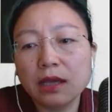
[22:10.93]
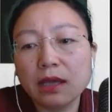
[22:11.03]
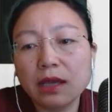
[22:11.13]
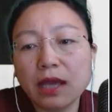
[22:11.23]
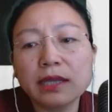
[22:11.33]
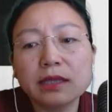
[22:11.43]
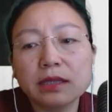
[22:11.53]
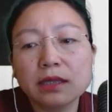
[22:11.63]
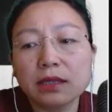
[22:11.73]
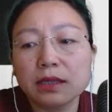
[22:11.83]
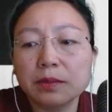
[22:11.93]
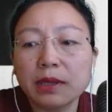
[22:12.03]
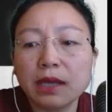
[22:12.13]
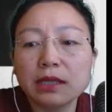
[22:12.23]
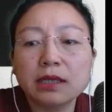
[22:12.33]
any clip
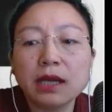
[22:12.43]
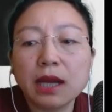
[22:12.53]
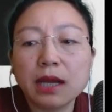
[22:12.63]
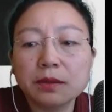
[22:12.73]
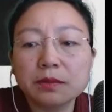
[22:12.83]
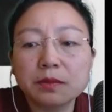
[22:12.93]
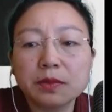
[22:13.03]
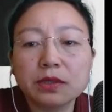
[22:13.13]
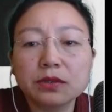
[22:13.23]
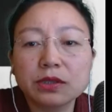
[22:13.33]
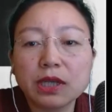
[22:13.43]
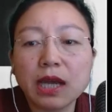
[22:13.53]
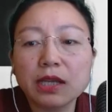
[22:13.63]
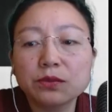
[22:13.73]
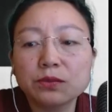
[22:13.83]
anytime because I
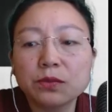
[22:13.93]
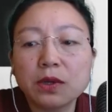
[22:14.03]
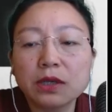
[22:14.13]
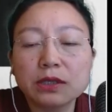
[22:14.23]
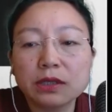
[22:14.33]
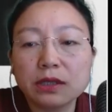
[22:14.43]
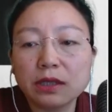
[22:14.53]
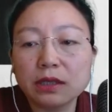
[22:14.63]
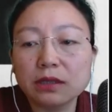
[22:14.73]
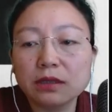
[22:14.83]
don't want it